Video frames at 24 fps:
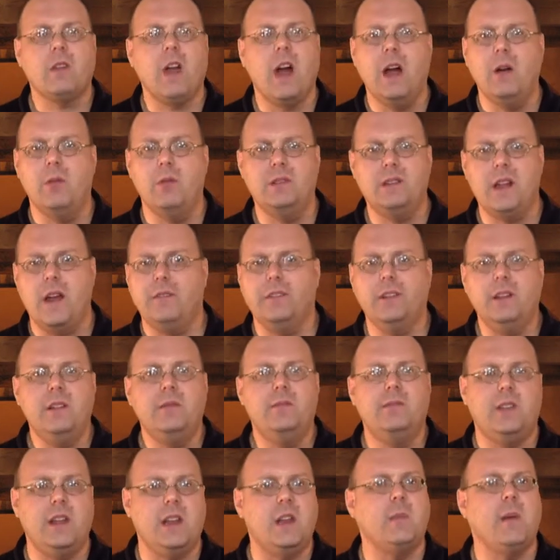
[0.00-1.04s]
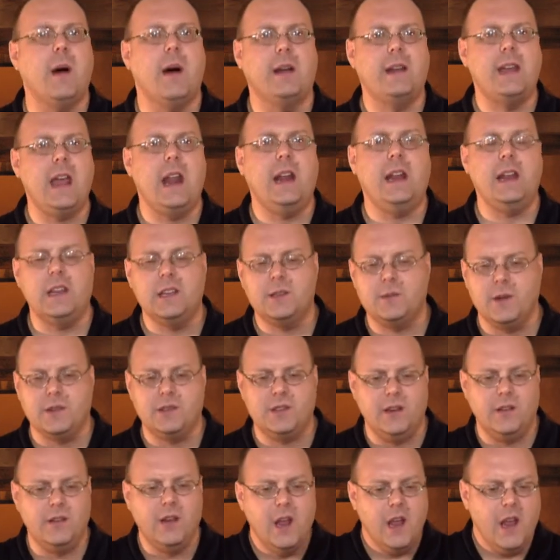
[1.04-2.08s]
I would definitely think about getting it,
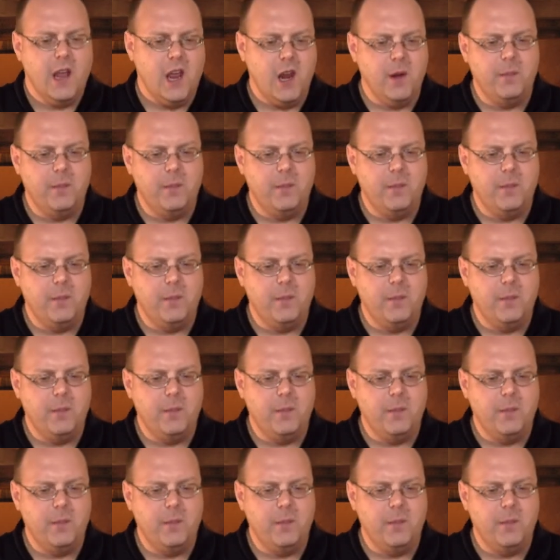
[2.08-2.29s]
especially